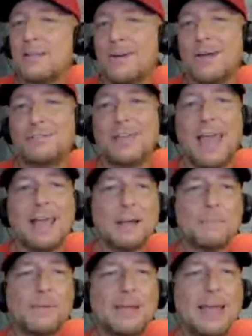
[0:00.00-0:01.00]
tossing a
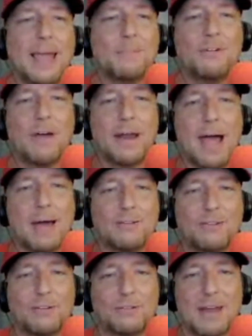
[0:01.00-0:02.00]
complete game shutout
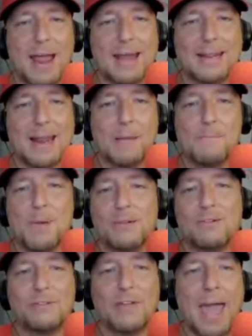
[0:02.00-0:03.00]
in just 99
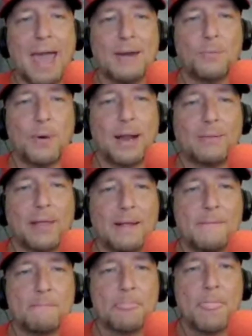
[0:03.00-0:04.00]
pitches at
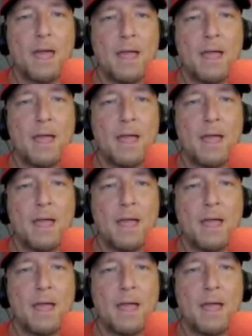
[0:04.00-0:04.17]
Wrigley.